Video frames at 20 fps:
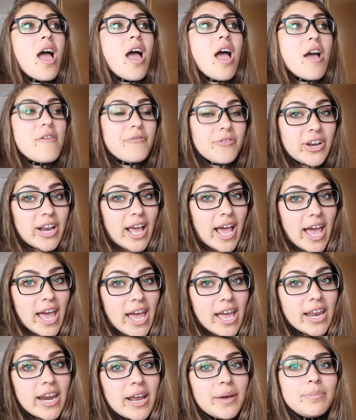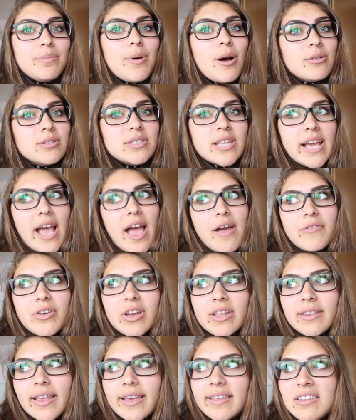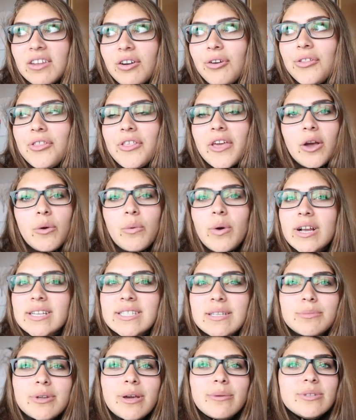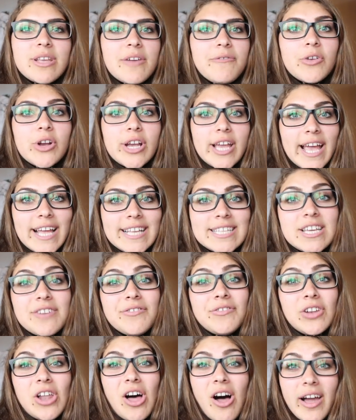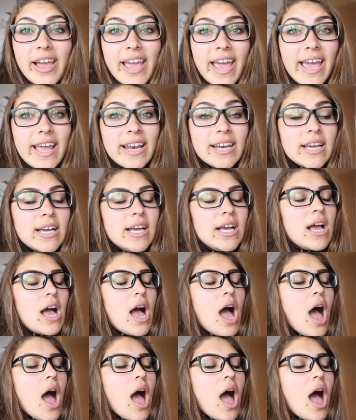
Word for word: every day, and I post like every like little thing, whereas sometimes I forget to vlog it.